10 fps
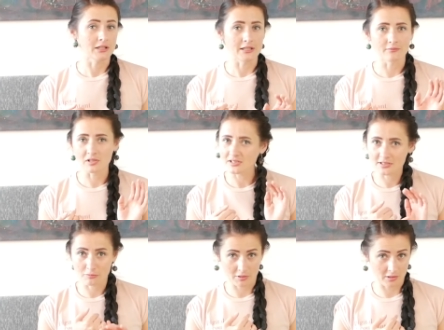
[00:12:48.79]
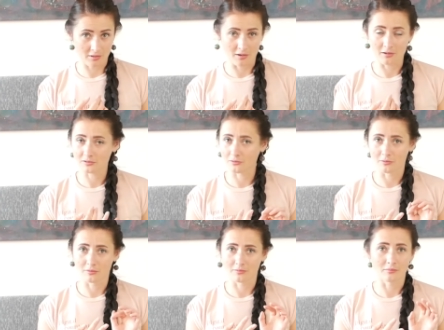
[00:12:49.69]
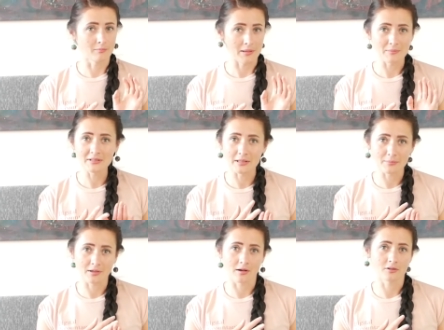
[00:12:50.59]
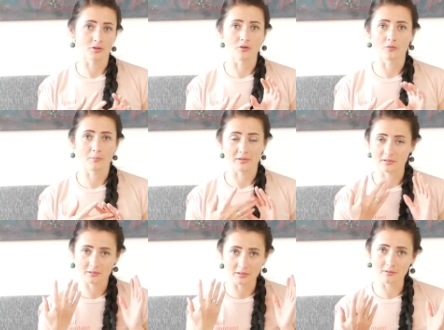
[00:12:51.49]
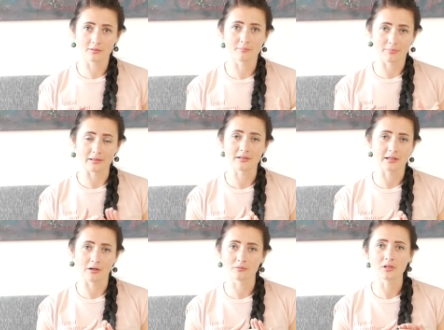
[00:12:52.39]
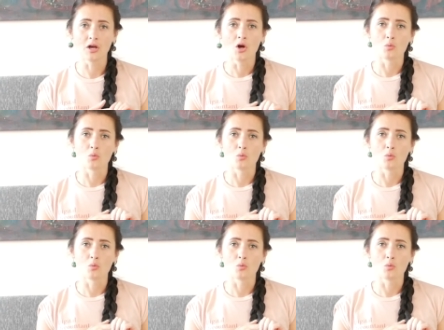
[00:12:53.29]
either it's credit card or maybe debit card or particular bank account